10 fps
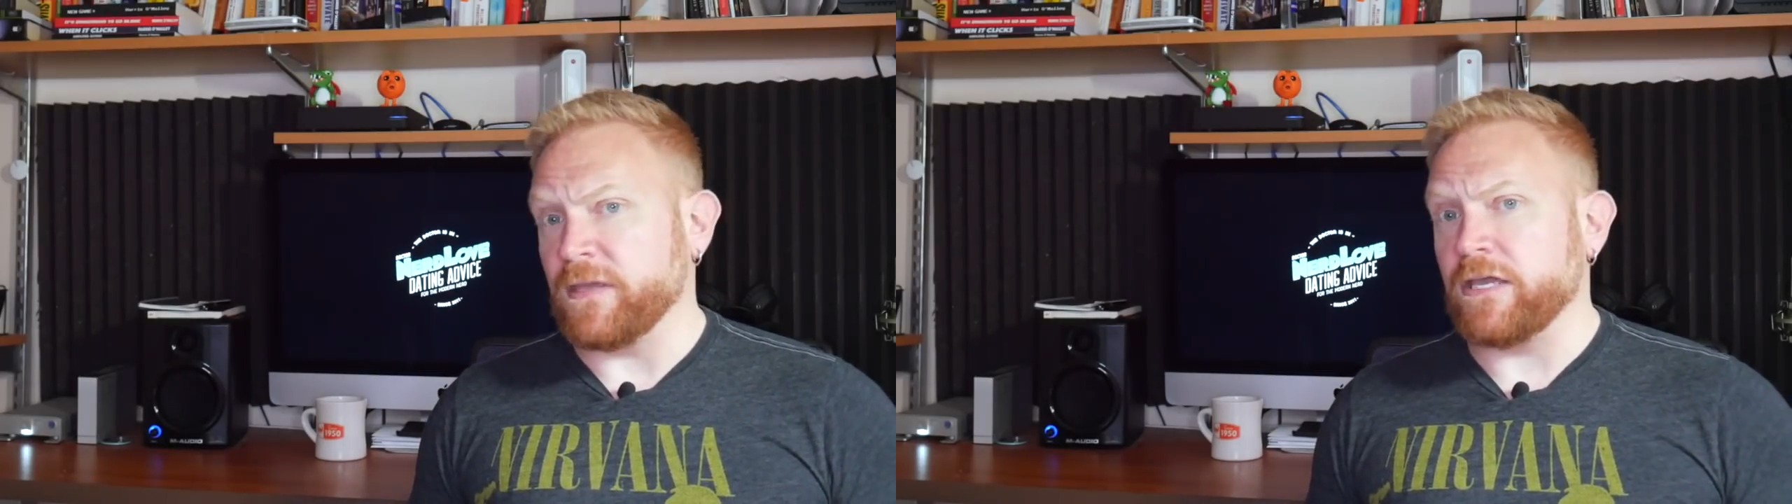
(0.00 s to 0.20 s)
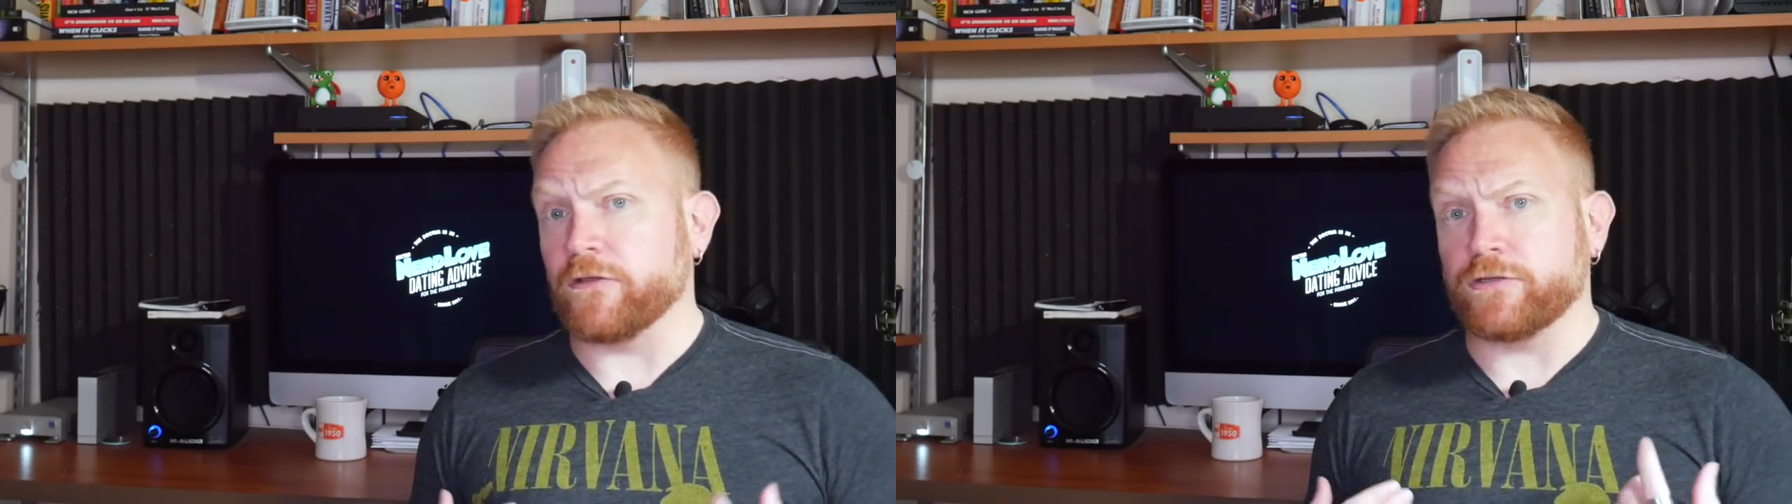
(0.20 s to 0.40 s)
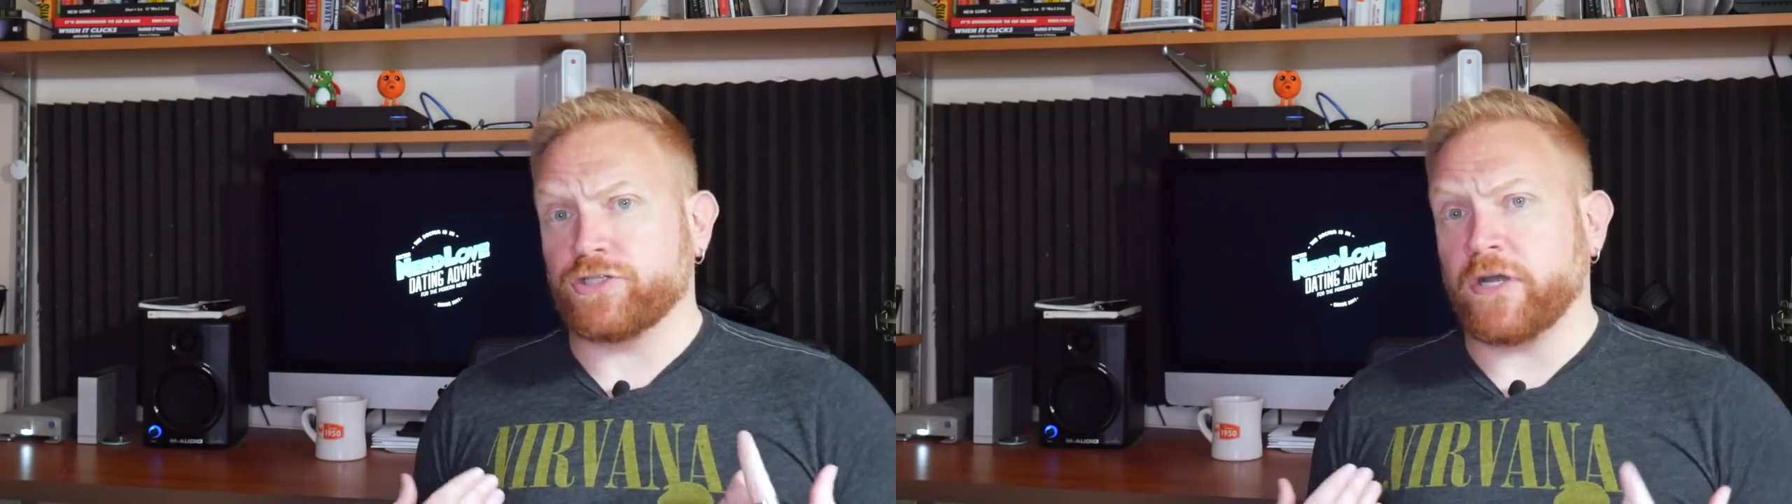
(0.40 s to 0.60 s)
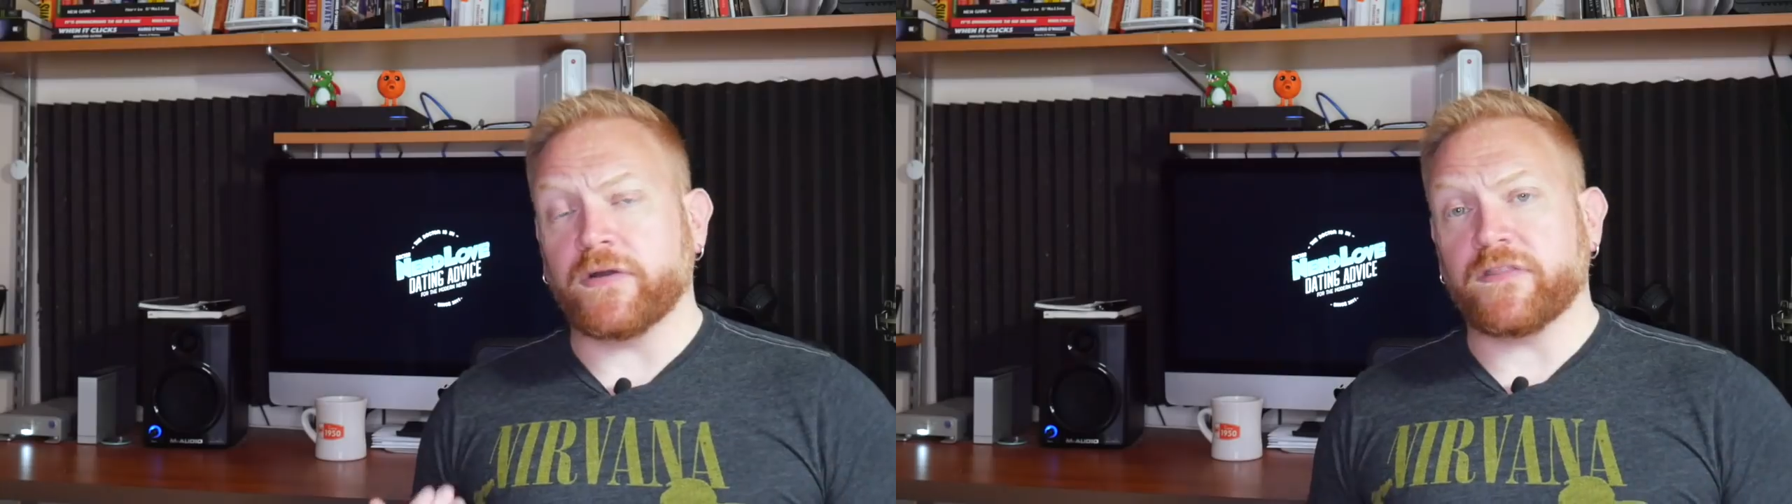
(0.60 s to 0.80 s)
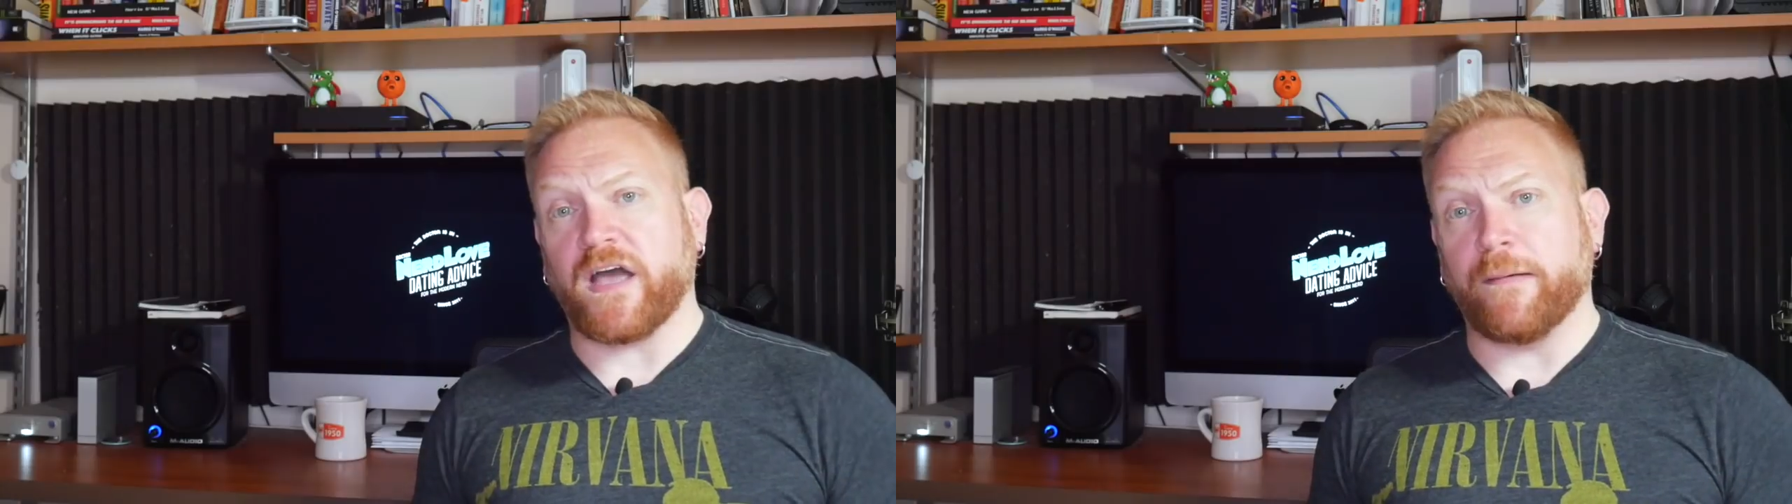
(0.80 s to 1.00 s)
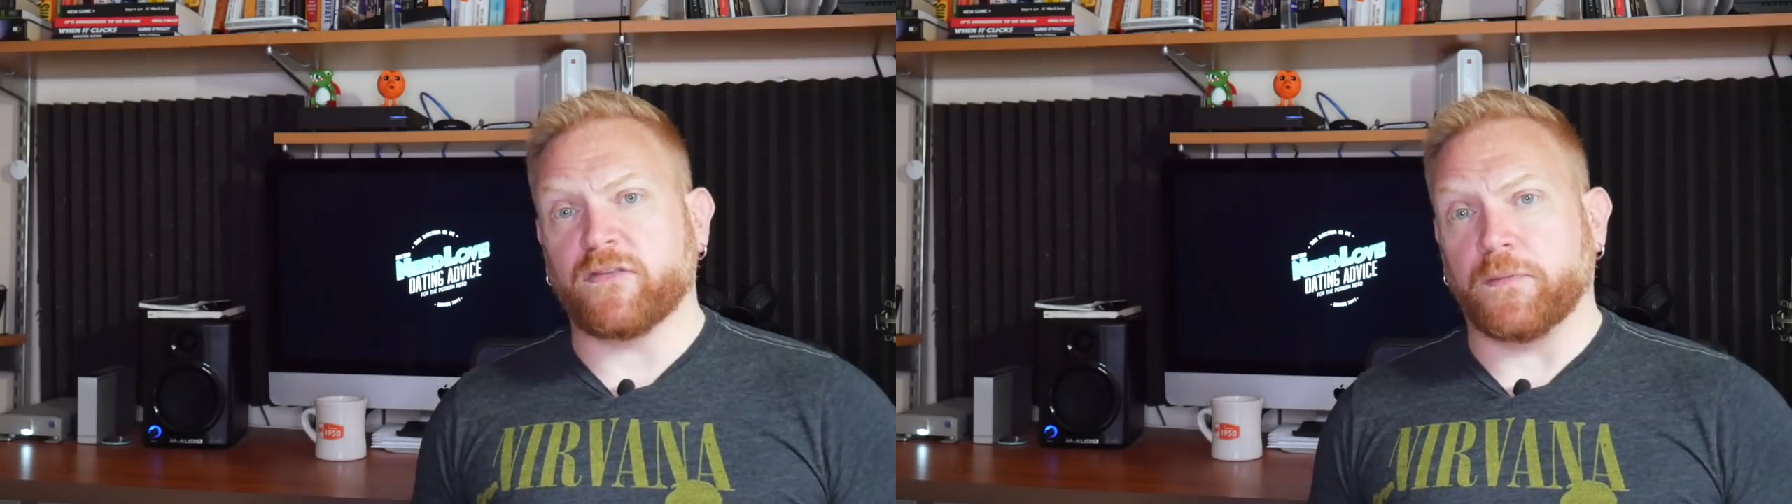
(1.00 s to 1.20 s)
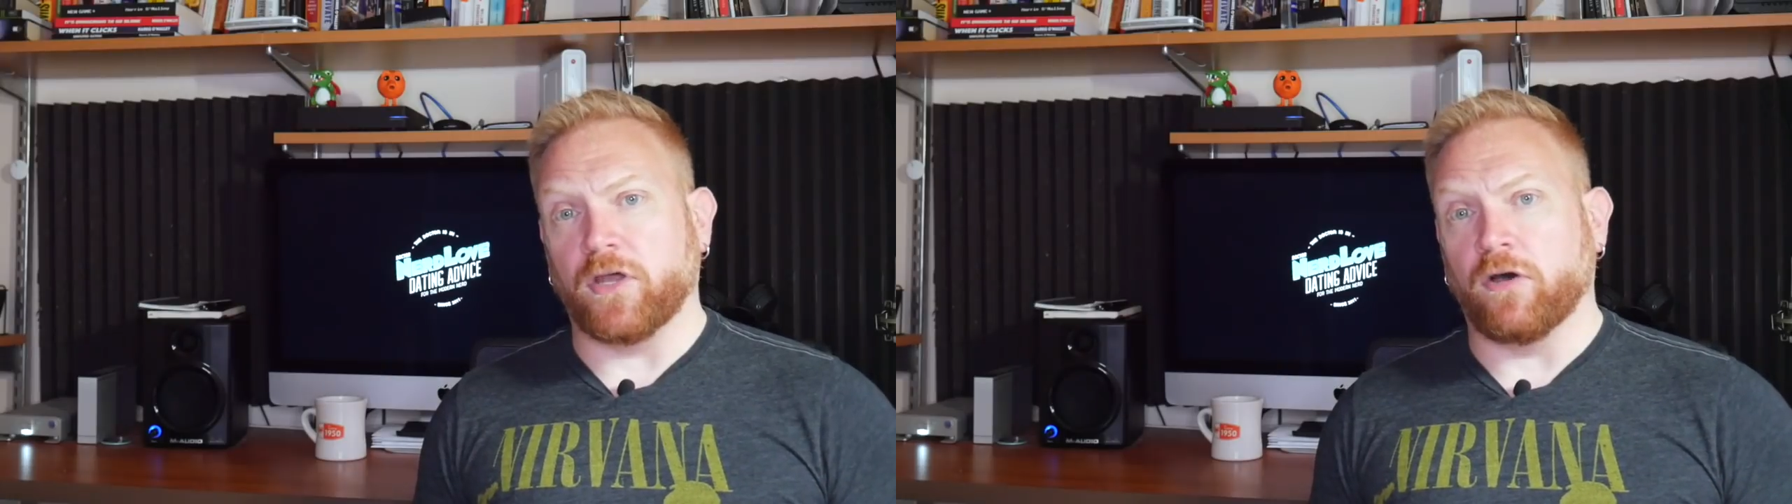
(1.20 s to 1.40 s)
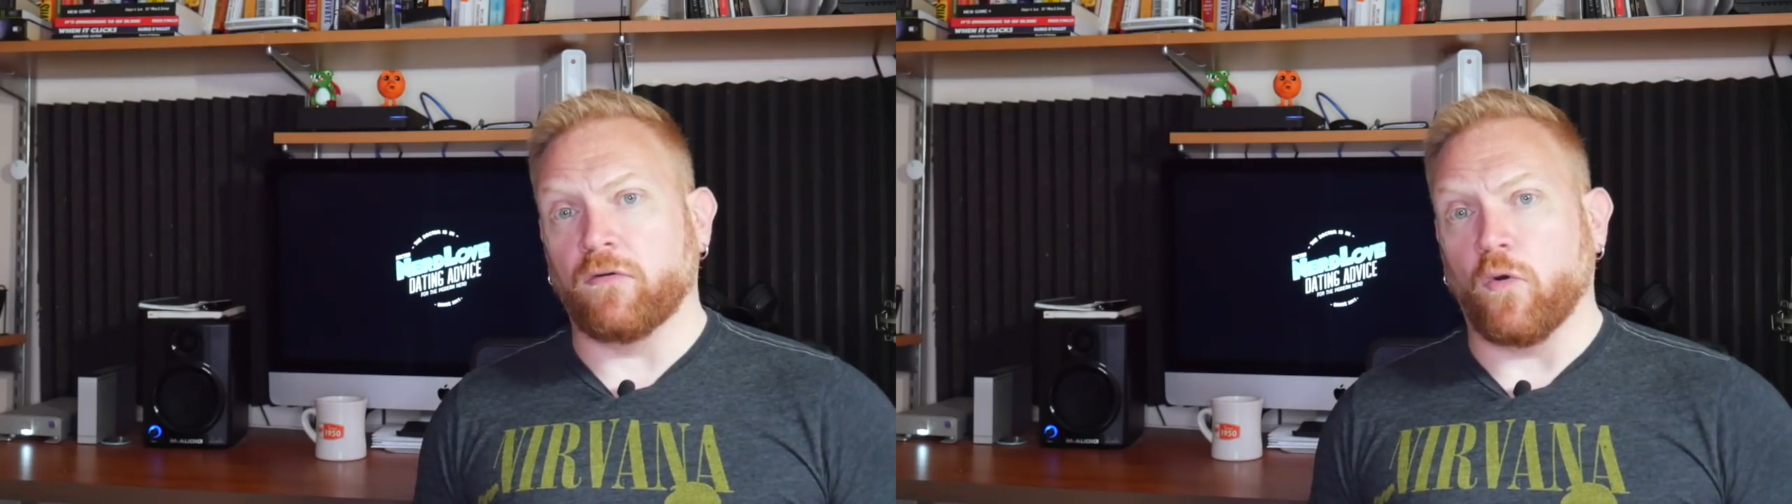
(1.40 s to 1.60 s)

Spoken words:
Either share it in the comments below